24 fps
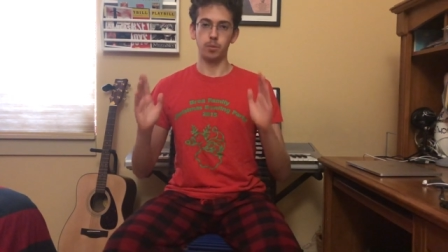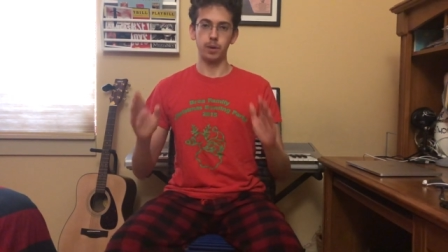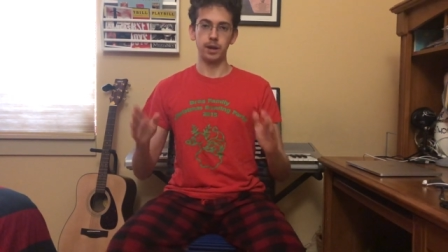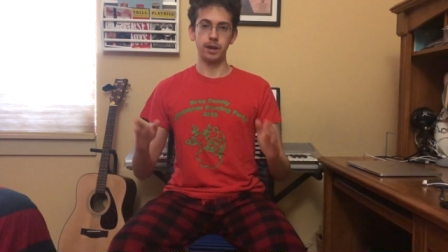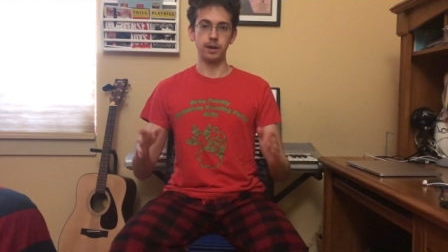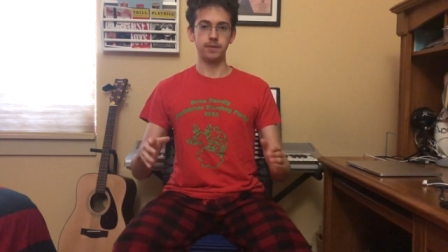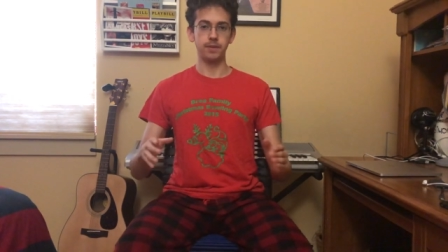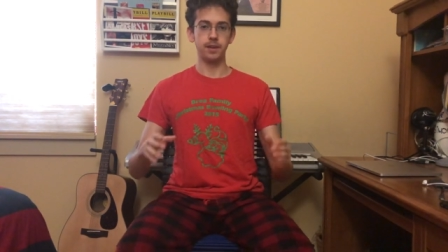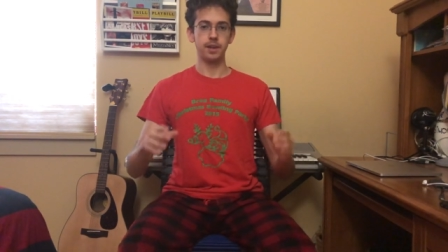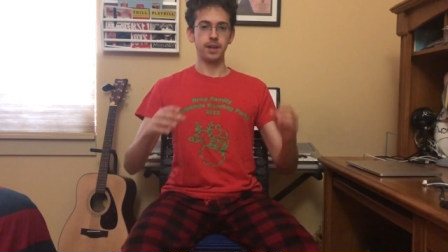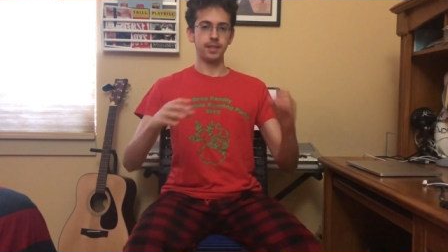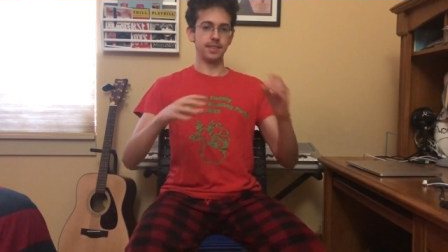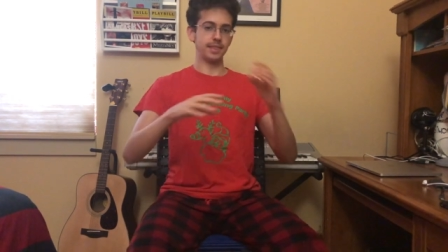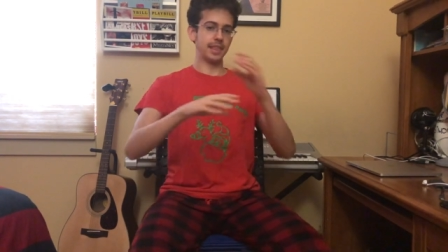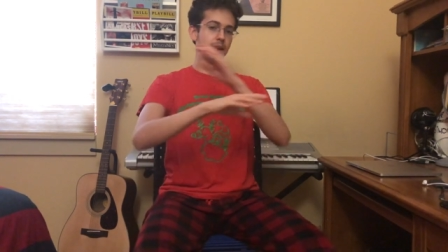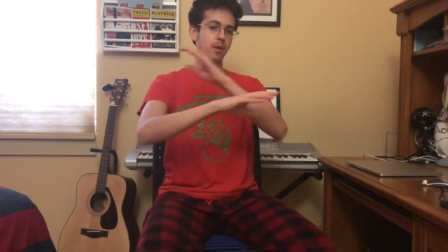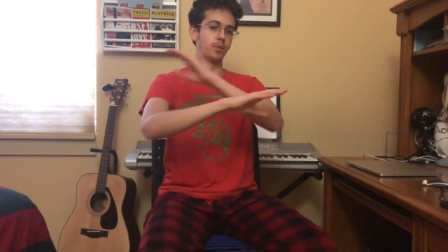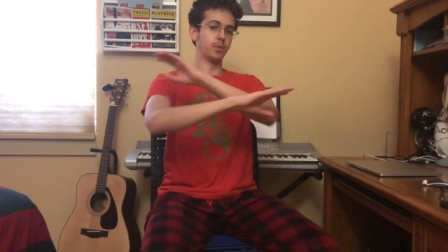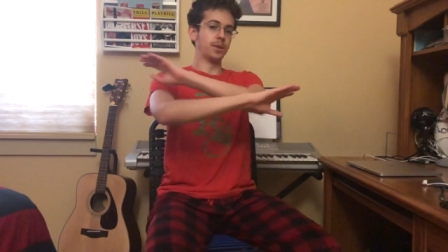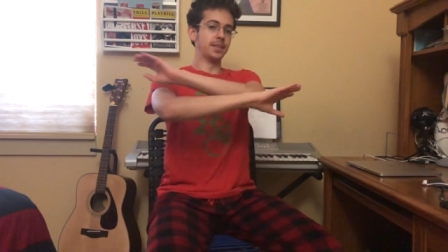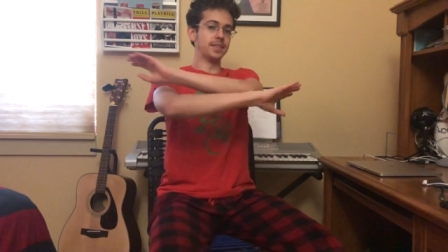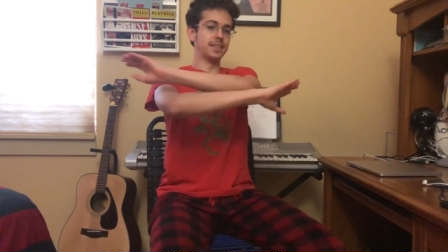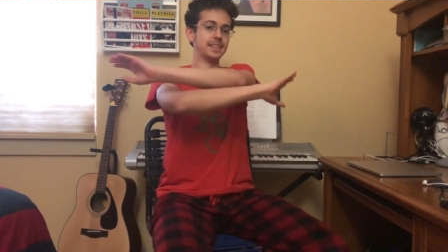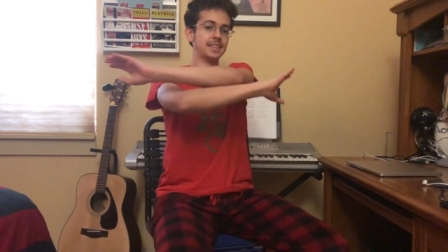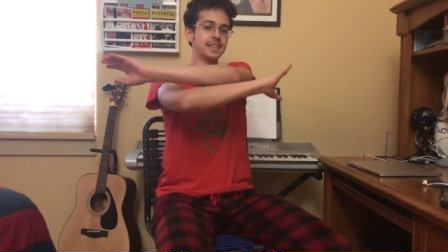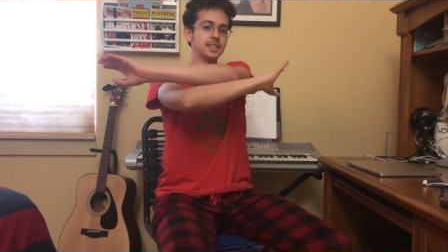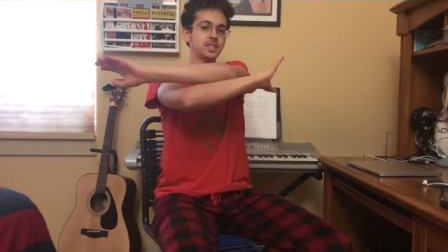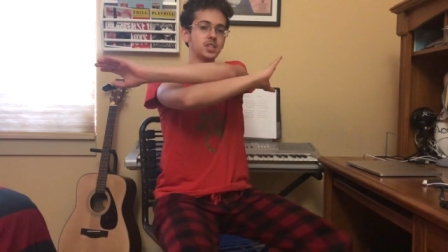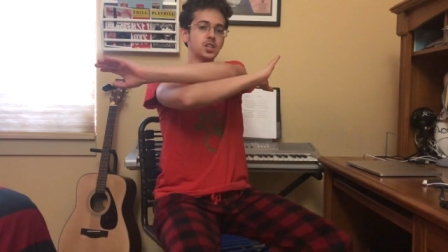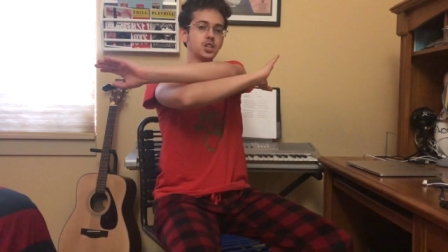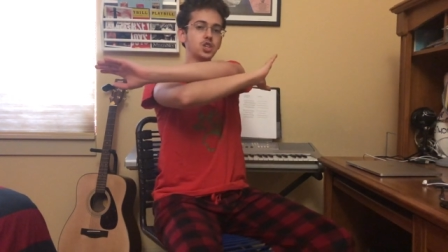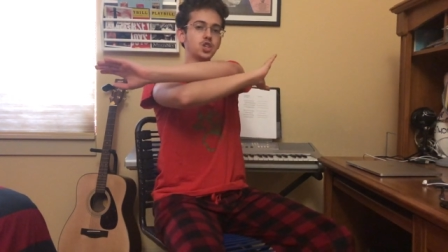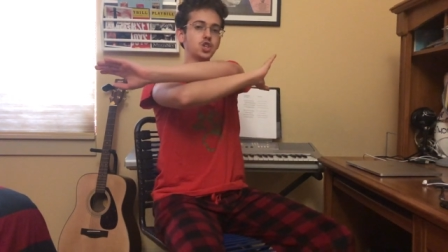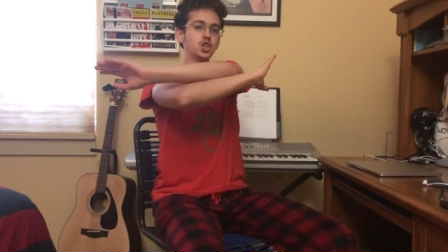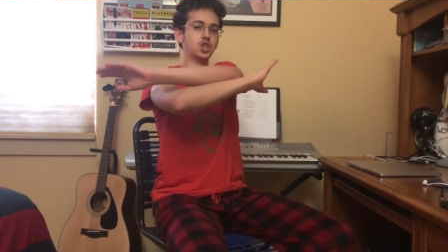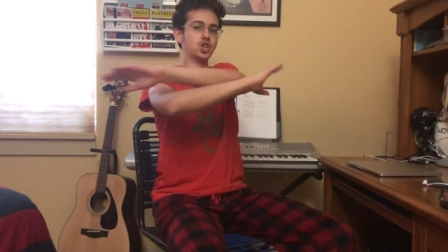wave than with
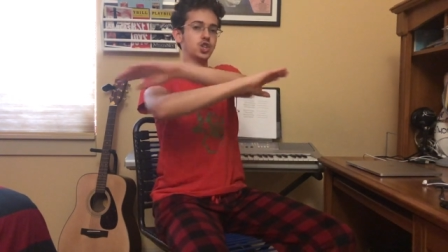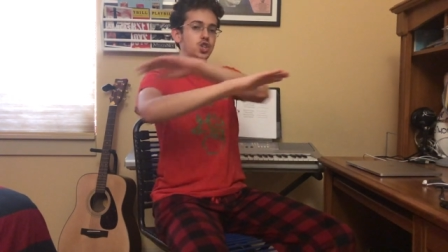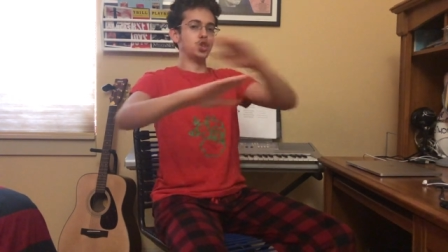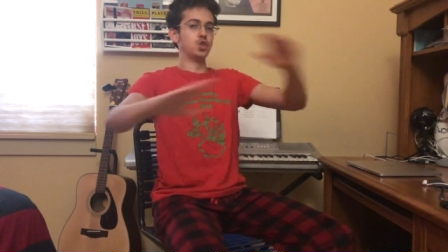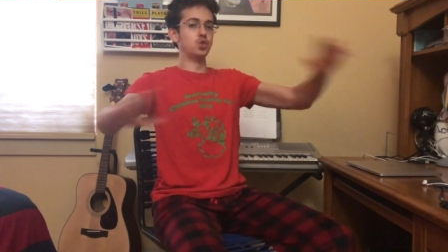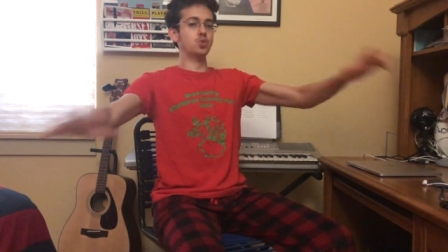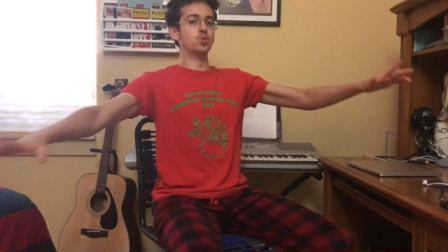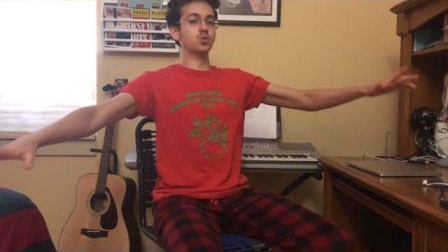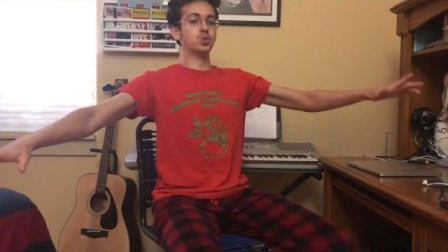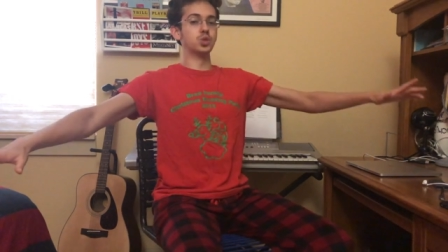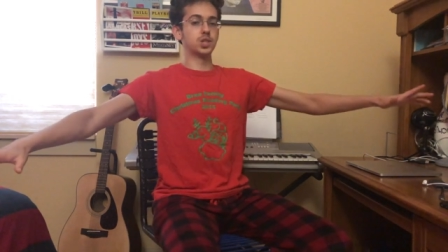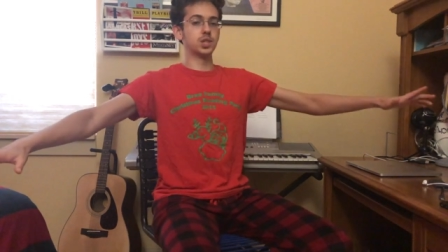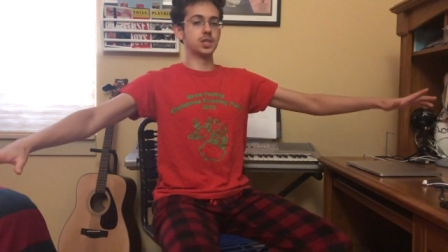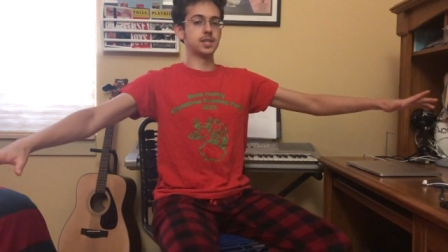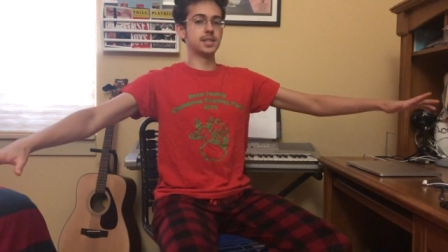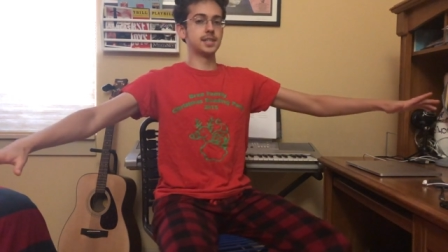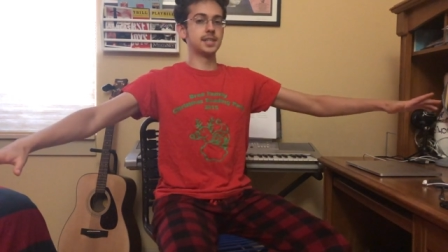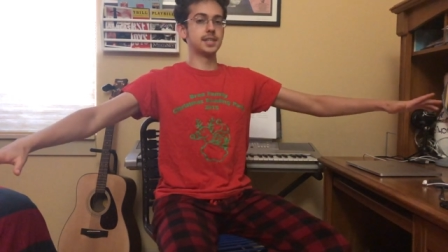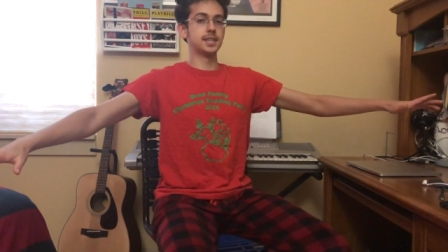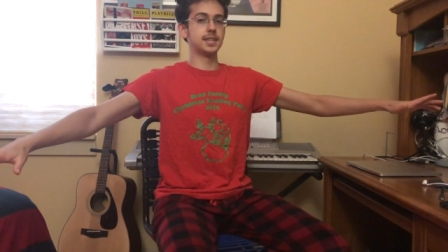this huge